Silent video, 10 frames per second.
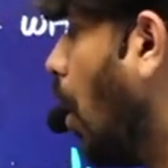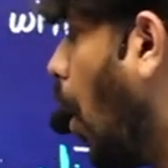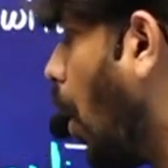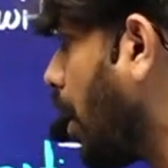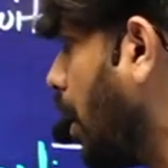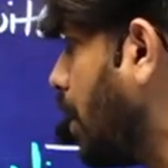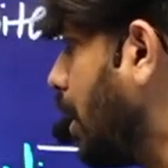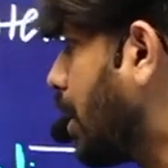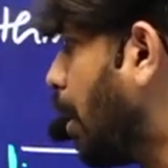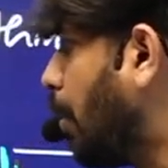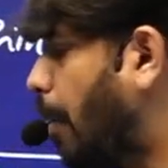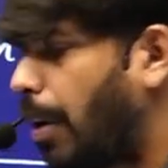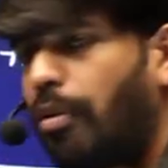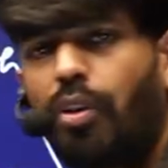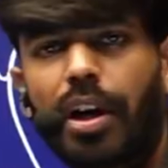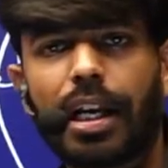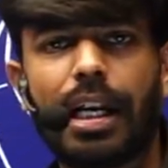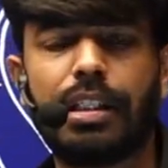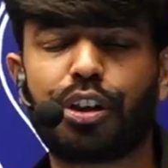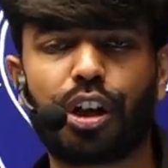organ system level of
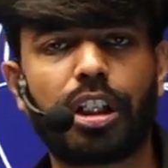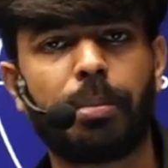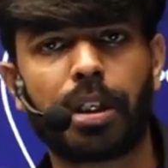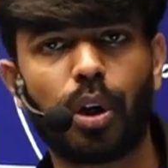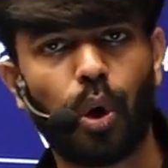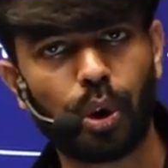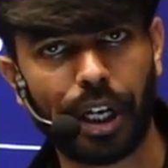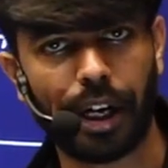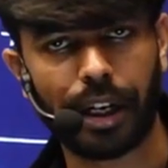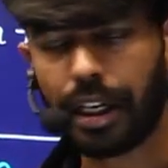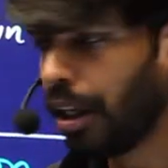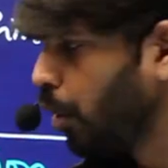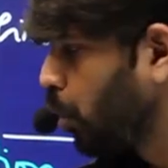organization anta baradre okay. So